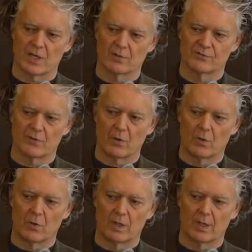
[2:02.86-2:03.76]

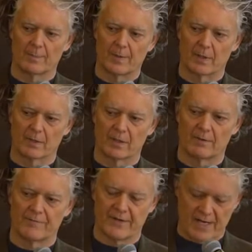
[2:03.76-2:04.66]
also uh, part
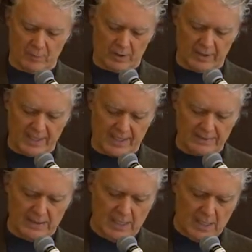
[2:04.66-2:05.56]
of the Network
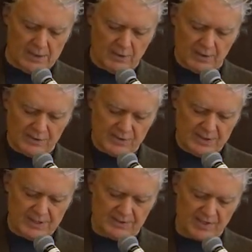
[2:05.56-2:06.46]
Connect. You can
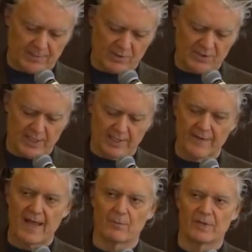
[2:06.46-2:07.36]
see Dick Somerset on
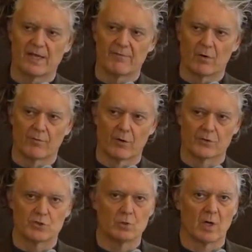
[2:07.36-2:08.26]
that. We have over
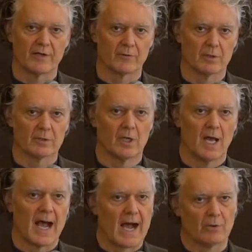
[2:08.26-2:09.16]
200
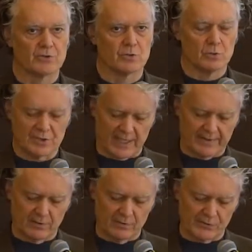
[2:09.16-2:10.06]
how-to
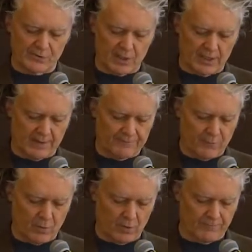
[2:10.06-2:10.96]
titles uh,
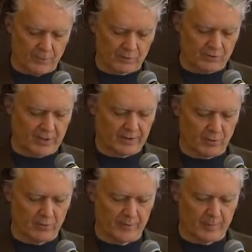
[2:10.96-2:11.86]
for folks trying to
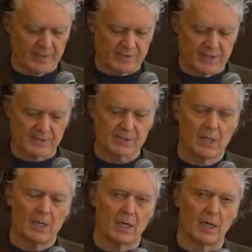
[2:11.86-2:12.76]
grow their business.
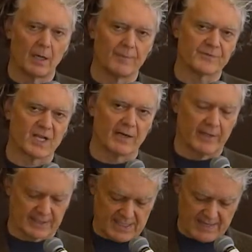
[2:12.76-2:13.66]
Um, it's kind
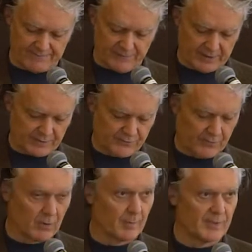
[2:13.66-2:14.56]
of like Netflix
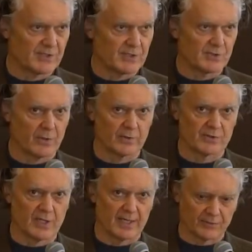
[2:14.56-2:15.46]
for business
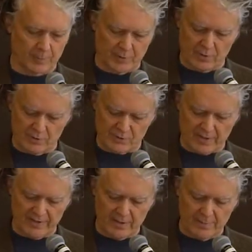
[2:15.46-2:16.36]
owners and entrepreneurs
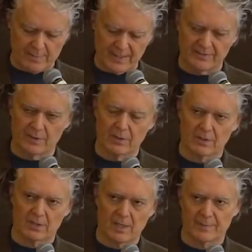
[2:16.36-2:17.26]
trying to make
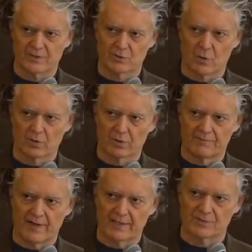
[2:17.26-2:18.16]
their companies grow a
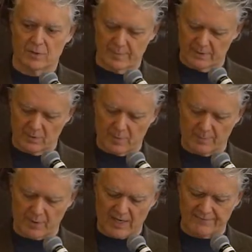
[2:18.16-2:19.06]
little faster and be a little
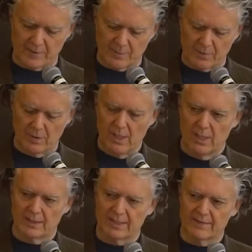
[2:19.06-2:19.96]
more profitable.
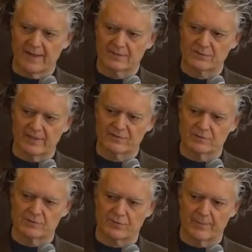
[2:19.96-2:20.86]
Again, that's
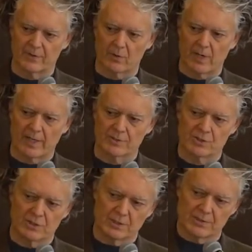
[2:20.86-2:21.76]
lessons from the garage,
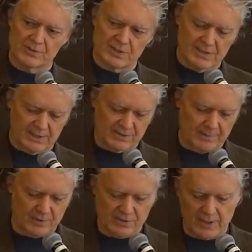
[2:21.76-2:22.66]
and you can see Dick
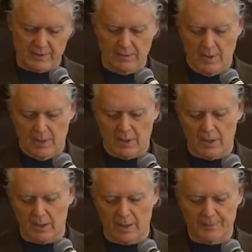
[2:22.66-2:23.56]
Somerset uh,
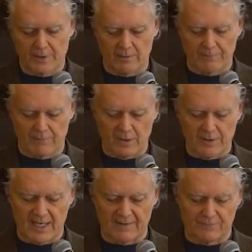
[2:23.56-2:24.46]
up here in
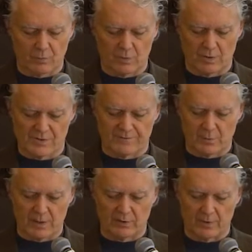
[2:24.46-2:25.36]
front afterwards if
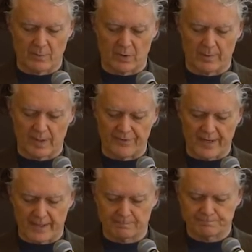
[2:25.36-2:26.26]
you want to learn more about
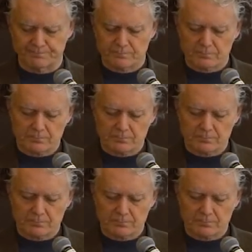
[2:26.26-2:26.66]
that.